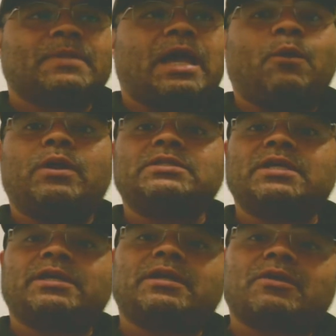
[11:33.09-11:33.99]
I want to
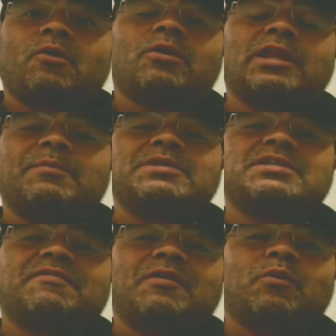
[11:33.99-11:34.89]
take it to court and let me
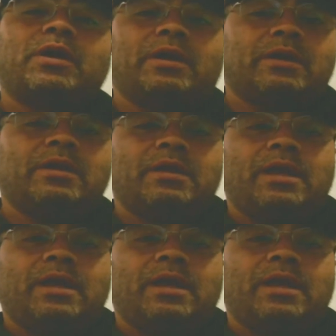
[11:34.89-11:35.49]
see if I win.